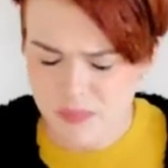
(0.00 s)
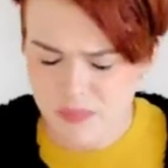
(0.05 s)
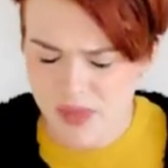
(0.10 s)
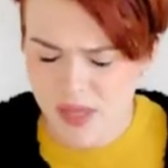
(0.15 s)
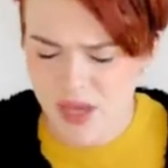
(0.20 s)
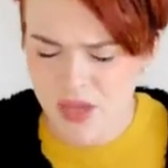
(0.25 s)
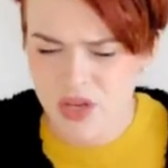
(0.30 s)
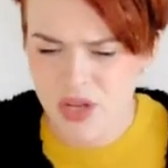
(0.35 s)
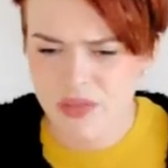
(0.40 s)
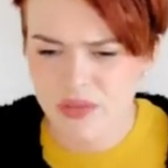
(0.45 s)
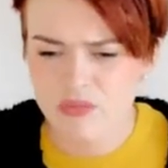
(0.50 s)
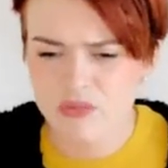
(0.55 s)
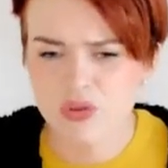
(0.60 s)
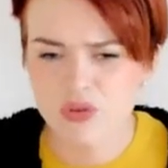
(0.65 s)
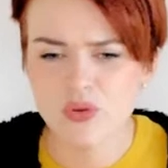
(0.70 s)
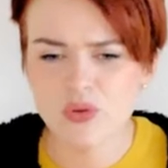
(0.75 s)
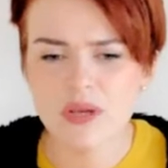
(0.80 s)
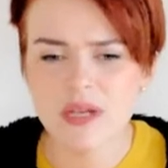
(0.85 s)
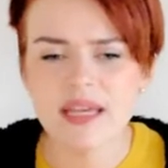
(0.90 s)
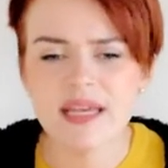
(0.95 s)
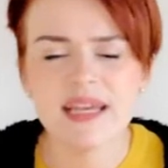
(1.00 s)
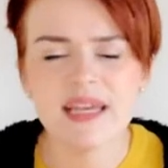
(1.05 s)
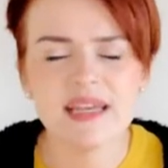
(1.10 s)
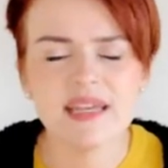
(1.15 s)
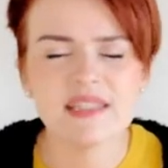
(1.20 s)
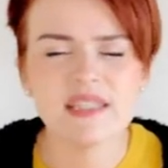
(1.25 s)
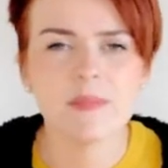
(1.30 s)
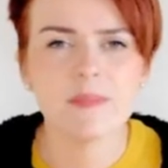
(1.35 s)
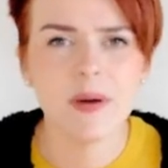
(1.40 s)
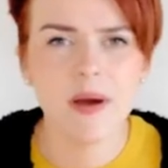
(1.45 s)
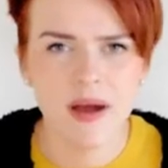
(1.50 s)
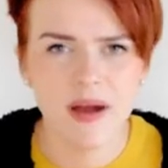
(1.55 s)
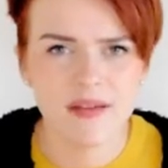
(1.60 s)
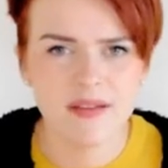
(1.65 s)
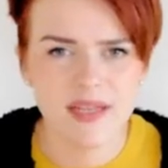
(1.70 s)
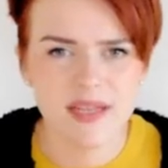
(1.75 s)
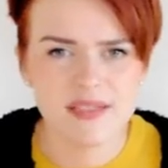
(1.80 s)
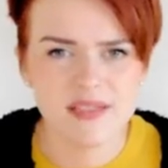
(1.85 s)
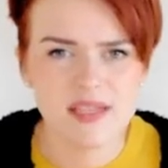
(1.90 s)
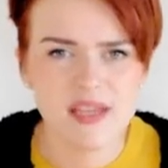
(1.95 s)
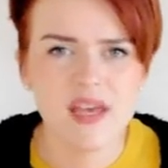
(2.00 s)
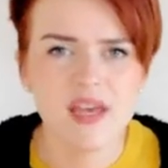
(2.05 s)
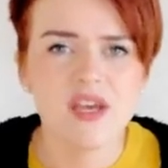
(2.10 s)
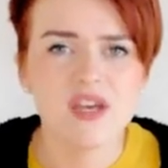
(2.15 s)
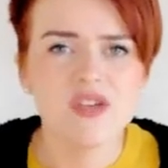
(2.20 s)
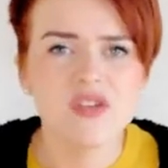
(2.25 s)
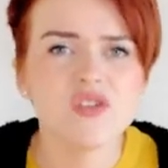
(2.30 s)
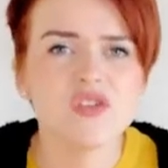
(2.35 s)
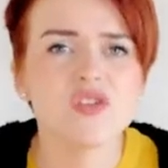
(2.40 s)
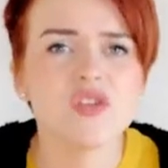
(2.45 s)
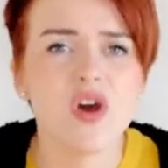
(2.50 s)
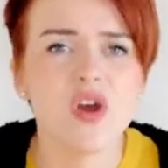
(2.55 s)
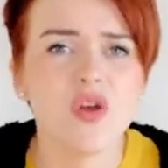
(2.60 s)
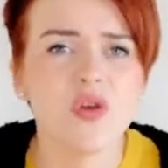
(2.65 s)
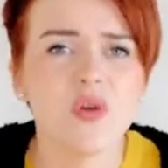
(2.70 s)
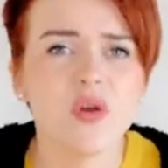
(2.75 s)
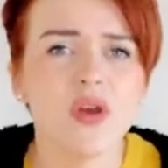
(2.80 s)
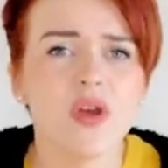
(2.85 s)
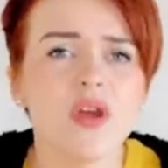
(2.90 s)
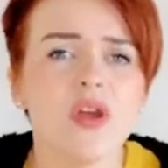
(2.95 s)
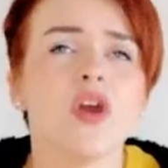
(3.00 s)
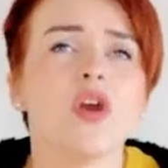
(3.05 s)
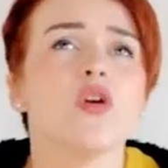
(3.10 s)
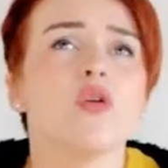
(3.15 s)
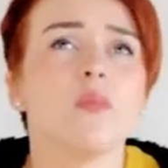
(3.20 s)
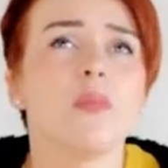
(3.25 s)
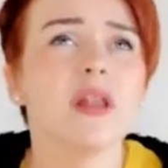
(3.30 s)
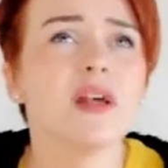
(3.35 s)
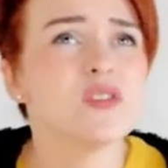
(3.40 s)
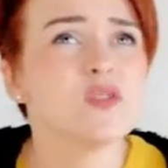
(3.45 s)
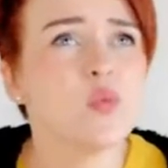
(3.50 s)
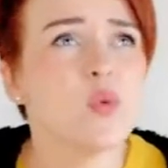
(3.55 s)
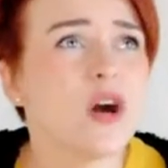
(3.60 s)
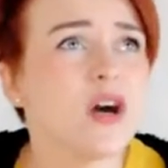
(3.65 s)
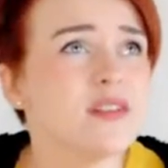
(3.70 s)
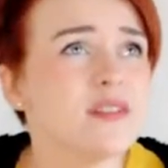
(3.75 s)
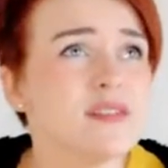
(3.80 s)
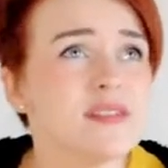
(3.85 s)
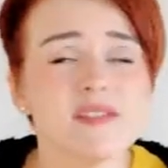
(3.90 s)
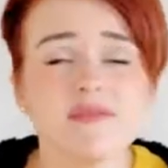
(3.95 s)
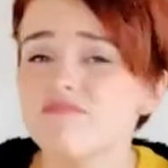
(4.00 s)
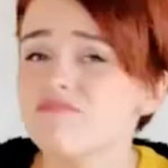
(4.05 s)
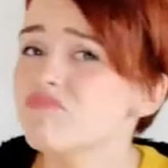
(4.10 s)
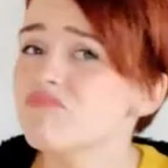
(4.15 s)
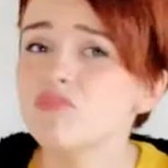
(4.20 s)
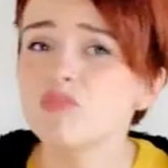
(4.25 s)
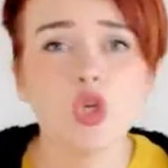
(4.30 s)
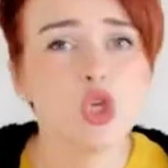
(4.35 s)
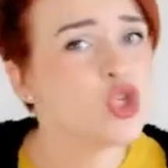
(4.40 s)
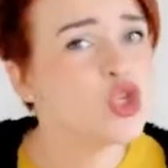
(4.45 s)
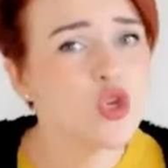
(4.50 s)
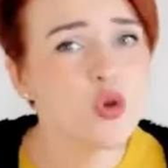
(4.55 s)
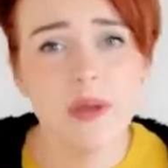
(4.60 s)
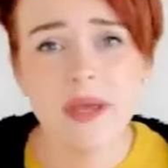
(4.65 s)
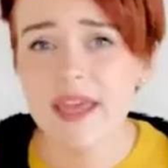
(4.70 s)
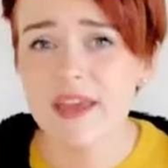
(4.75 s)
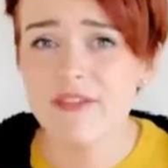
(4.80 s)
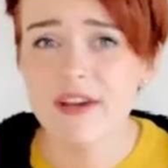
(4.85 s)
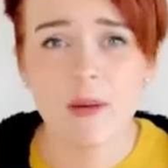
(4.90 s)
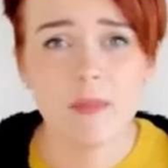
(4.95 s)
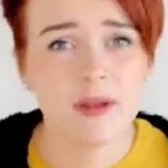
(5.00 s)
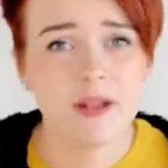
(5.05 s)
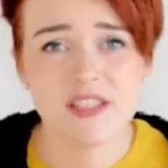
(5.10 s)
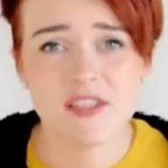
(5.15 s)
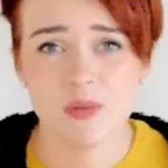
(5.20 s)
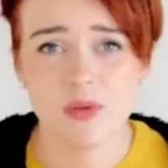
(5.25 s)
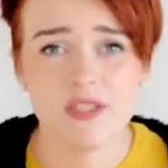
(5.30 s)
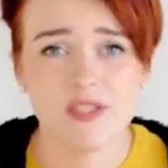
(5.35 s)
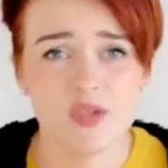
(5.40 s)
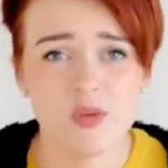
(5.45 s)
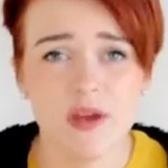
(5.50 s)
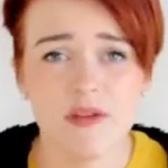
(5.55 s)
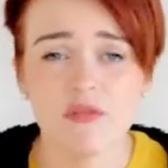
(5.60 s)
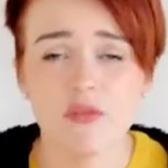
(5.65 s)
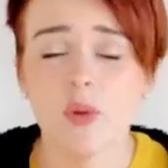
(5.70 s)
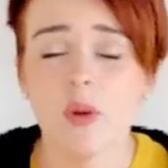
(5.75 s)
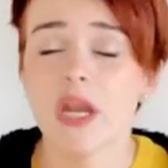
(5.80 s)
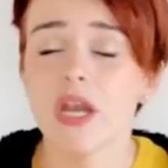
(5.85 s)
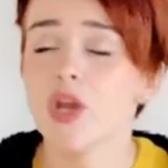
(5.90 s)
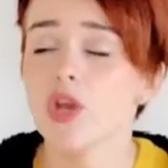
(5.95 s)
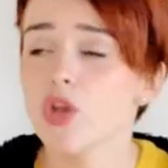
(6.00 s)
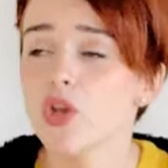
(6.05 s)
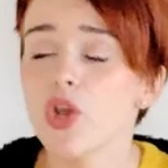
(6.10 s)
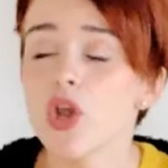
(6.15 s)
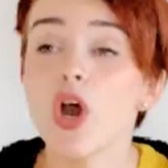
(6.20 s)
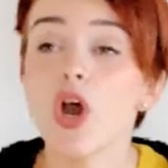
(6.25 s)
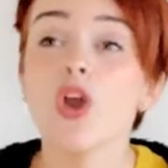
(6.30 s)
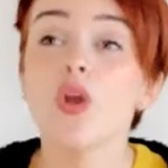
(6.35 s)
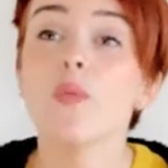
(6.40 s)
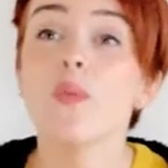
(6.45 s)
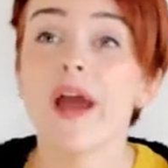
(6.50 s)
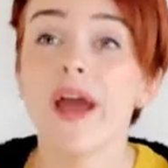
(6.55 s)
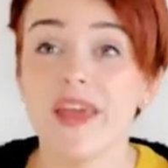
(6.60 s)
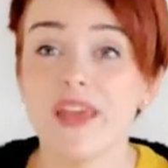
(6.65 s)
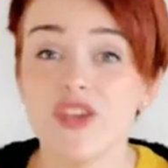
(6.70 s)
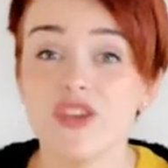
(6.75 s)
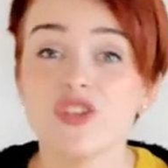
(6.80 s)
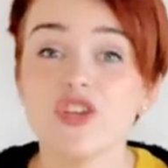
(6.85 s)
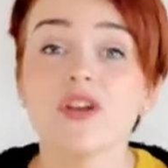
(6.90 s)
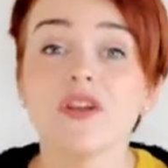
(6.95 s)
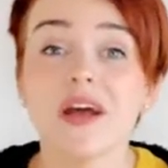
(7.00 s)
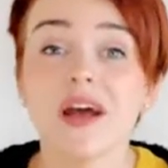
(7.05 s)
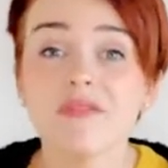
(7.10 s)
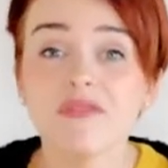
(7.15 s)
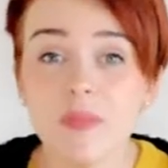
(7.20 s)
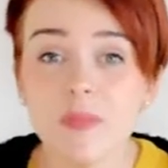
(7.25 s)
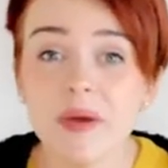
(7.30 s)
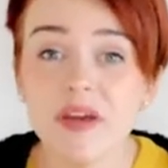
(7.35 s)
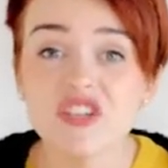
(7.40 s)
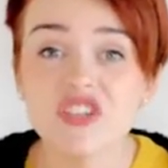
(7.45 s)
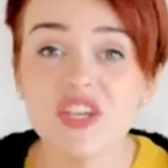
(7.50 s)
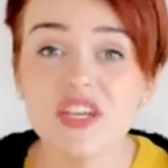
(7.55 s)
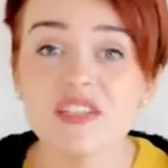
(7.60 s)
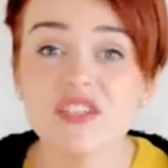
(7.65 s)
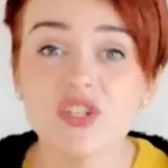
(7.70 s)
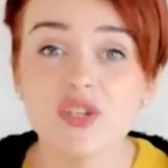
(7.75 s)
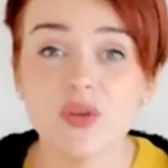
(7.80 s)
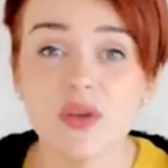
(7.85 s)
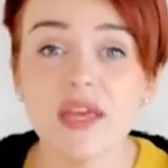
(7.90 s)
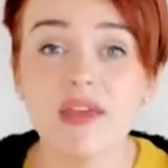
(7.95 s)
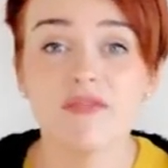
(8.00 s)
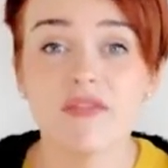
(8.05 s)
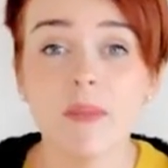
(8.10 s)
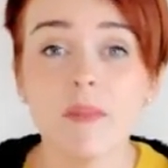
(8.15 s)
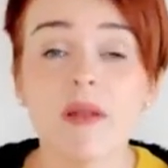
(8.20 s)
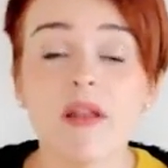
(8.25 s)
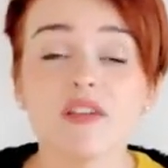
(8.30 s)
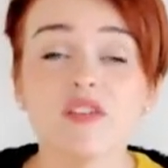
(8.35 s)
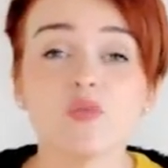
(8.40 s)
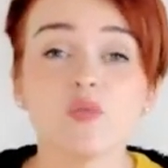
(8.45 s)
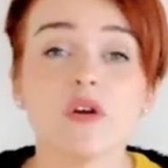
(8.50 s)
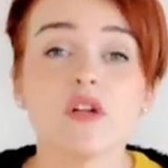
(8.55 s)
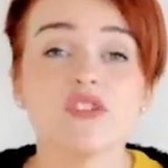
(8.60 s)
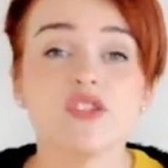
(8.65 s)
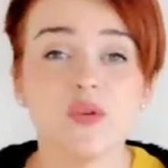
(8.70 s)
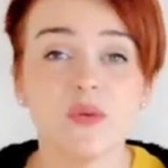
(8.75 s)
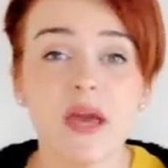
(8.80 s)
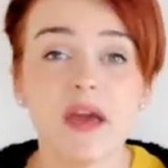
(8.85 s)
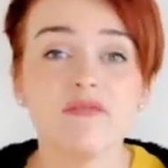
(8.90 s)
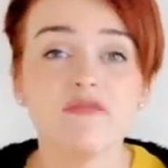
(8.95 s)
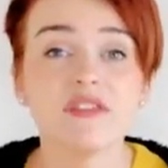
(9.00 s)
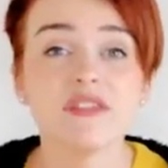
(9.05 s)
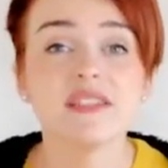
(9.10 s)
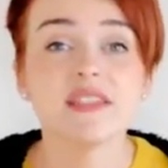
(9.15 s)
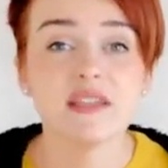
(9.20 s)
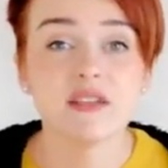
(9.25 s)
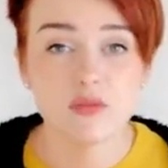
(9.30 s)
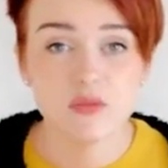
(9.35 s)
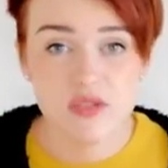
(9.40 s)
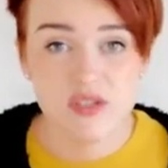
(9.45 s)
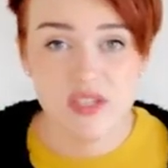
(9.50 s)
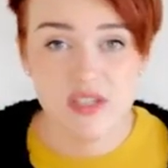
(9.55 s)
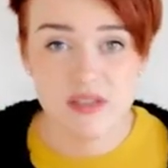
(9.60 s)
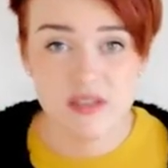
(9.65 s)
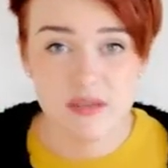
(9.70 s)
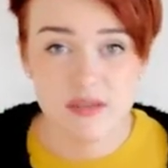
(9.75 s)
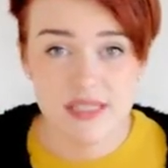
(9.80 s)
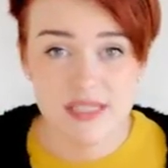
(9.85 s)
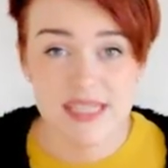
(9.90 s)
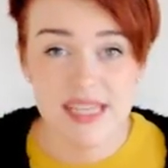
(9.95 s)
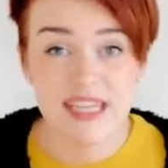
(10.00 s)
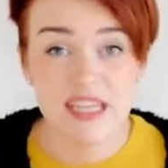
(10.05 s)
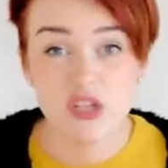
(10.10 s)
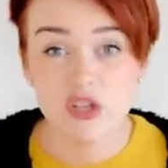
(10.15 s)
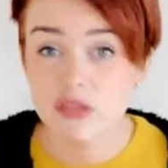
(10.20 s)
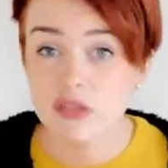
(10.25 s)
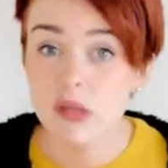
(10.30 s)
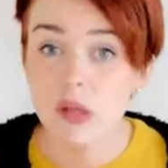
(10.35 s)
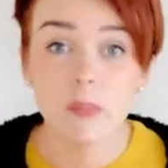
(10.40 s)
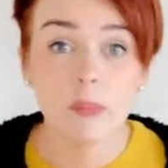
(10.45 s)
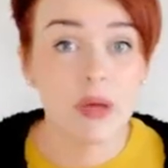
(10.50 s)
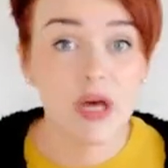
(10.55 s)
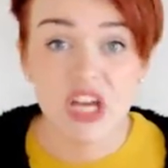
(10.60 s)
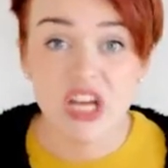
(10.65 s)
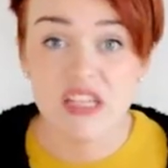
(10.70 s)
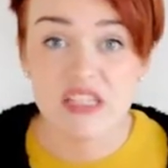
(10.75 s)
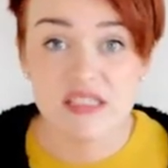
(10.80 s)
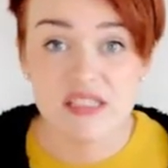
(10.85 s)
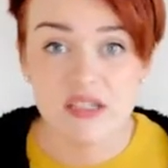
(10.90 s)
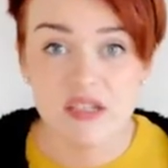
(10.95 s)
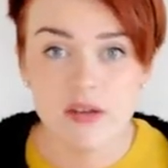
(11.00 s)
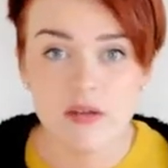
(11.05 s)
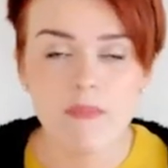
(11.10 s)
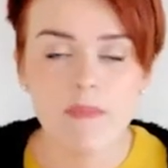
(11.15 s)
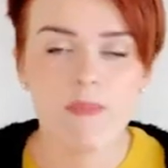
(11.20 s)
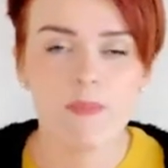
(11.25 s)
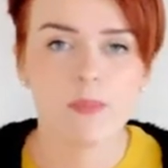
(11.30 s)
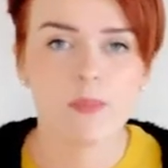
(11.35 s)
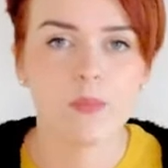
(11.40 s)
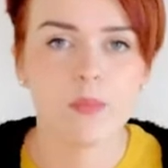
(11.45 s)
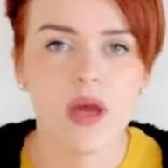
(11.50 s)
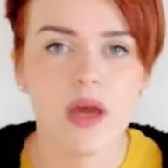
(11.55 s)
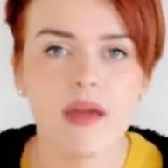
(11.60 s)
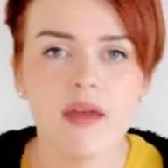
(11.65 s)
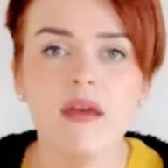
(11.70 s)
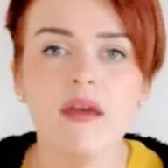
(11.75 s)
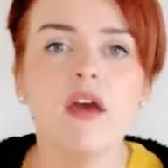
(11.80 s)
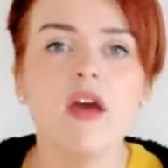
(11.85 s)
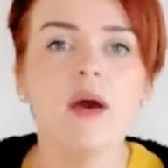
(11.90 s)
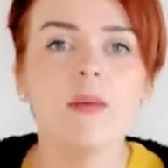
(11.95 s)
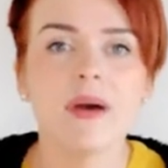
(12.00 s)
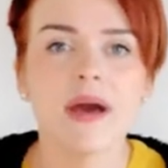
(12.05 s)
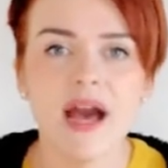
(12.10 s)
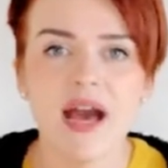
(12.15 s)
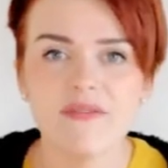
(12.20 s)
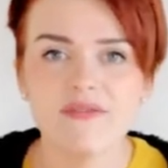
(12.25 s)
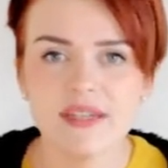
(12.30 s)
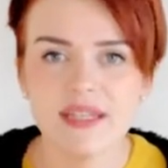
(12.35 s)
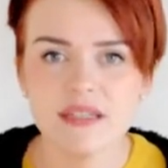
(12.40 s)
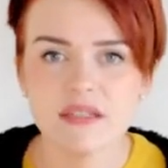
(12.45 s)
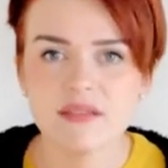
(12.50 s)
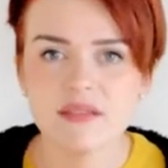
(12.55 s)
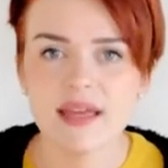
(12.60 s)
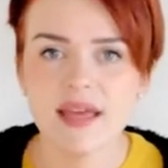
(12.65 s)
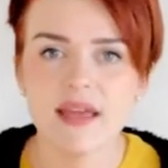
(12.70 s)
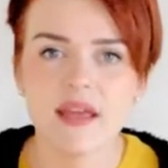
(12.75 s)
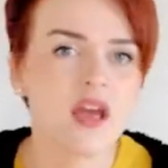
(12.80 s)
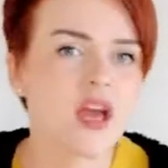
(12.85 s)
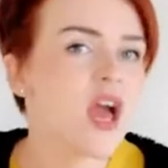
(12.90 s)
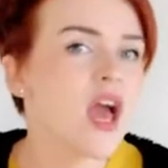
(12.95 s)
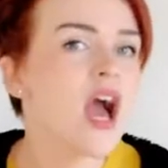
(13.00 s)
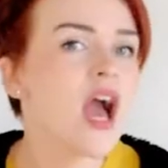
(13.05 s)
Another rule is partners. So +1s, do we give out +1s to everyone? No way. You don't have the budget to give a +1 to every single person, okay? But have a little think.